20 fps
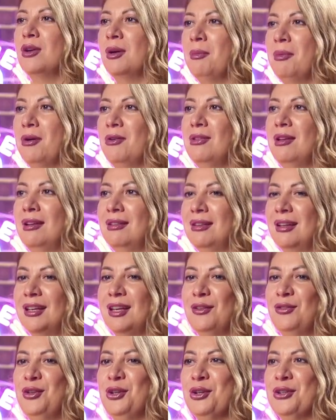about that. Like
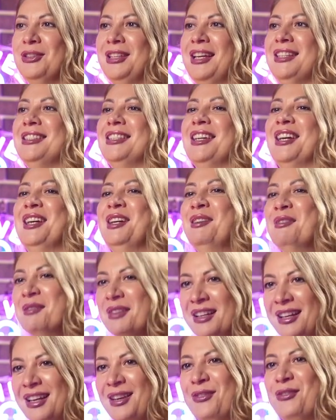if you're
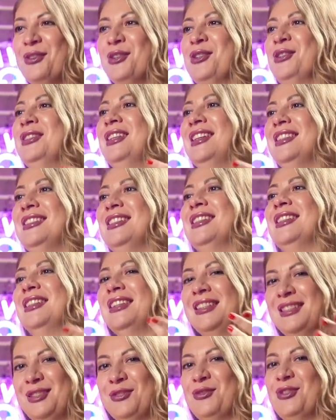dating
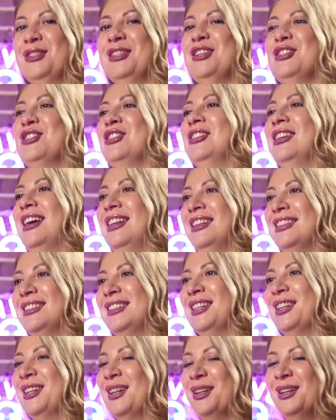different
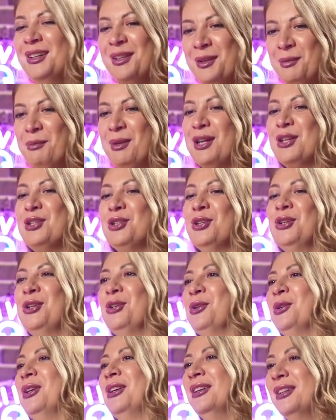nationality, make sure
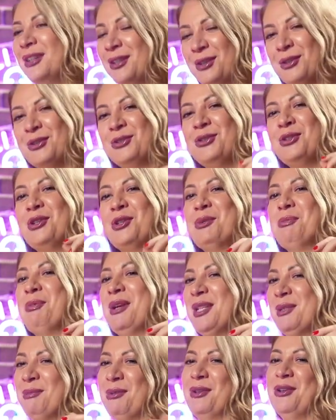you do your
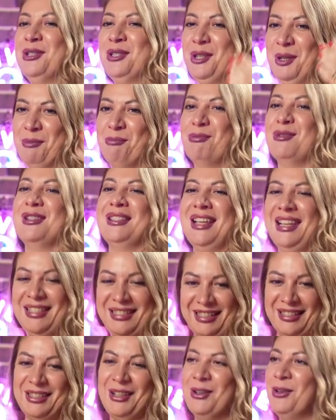best because you're
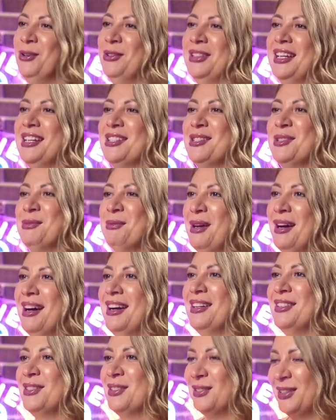presenting the whole nation
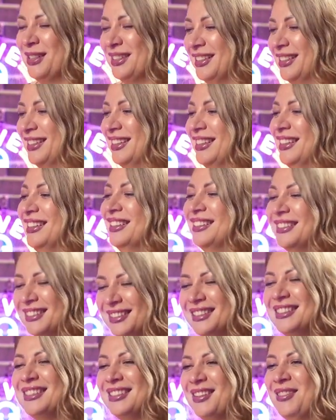behind
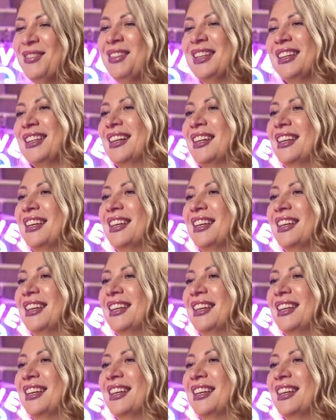you. Something like